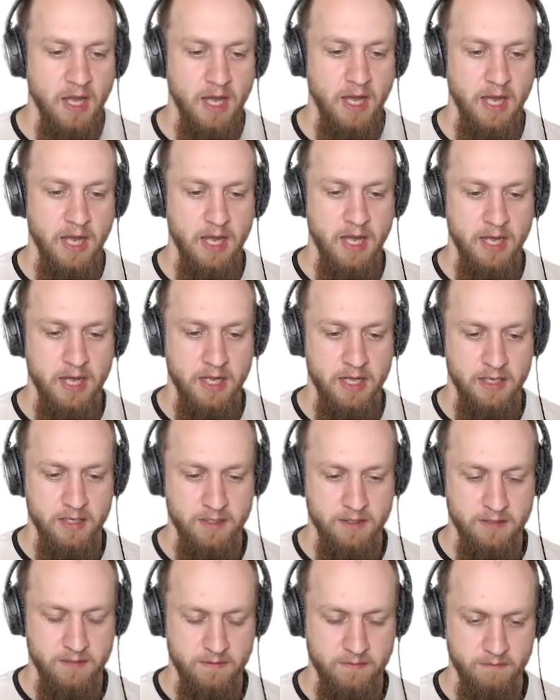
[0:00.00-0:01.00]
And
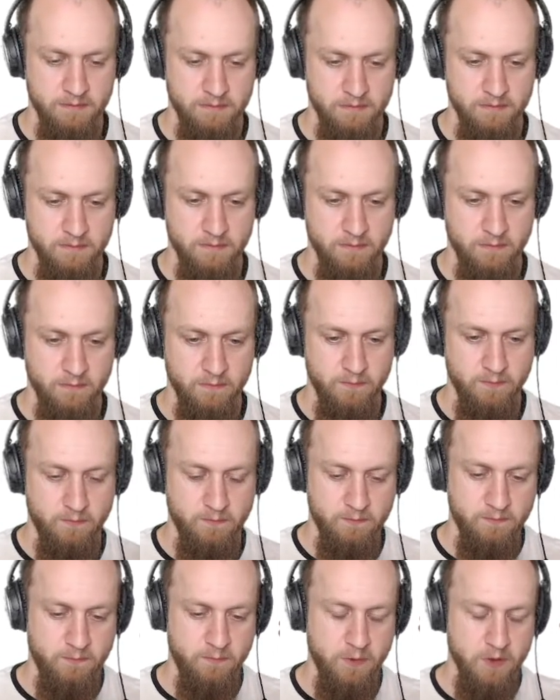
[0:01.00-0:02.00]

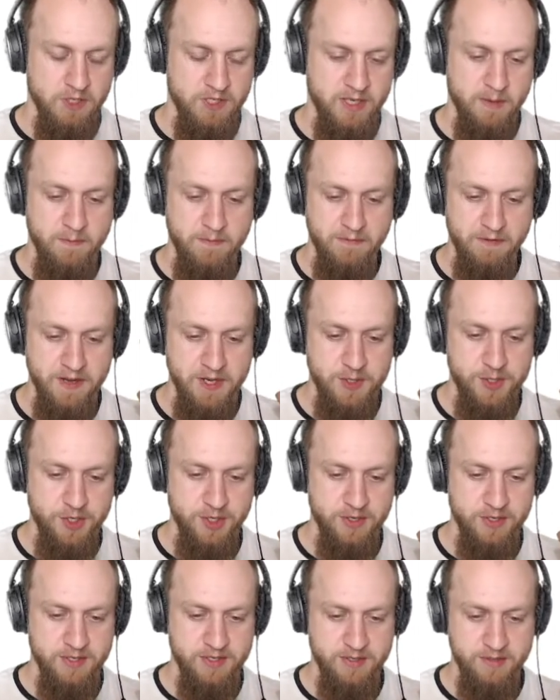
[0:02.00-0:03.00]
for some
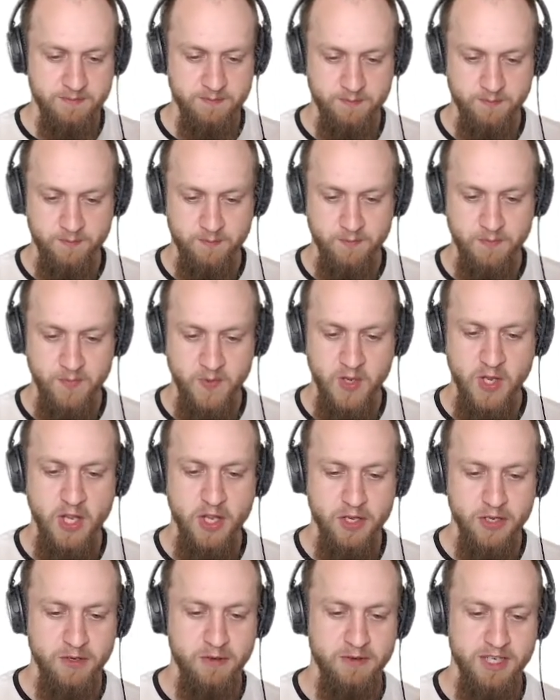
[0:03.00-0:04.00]
features,
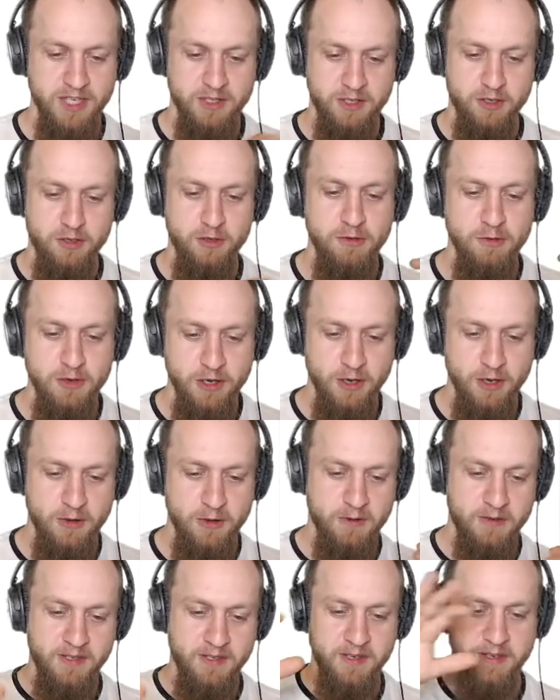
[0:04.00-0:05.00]
you need glue
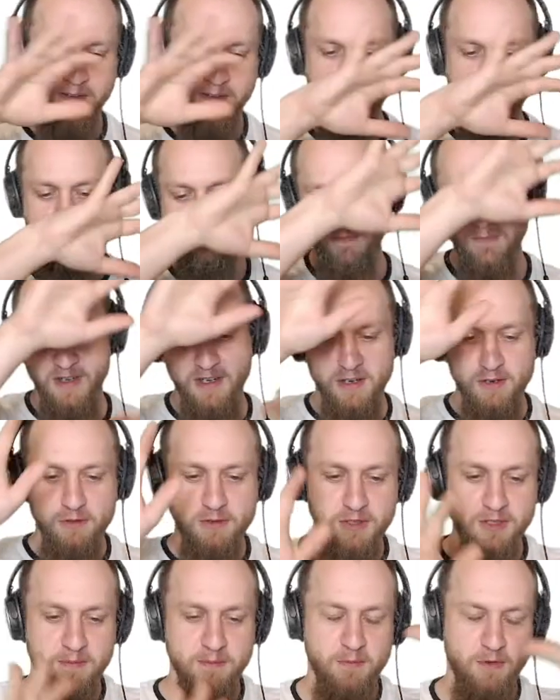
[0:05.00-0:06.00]
code that
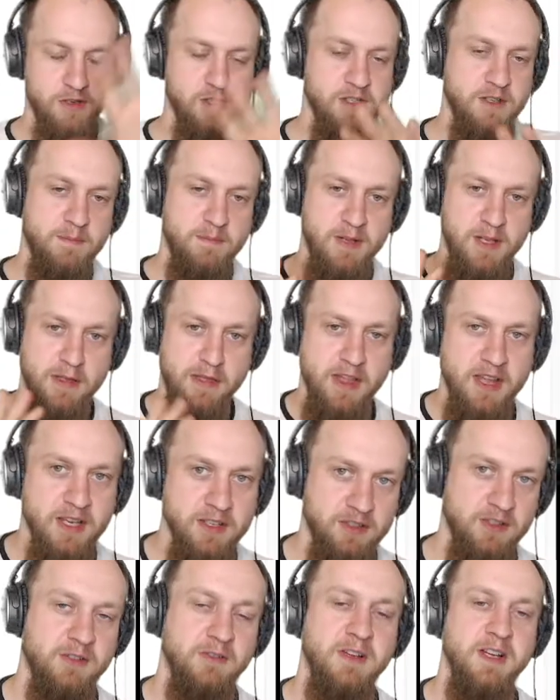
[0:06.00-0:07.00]
glues multiple things
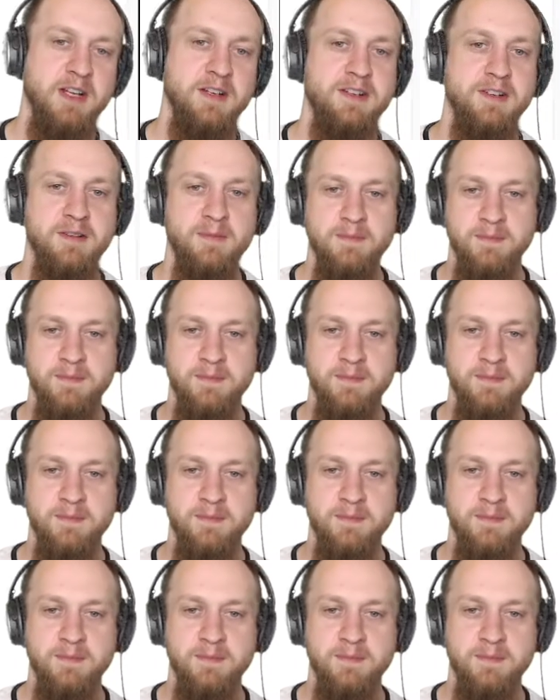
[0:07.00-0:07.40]
together.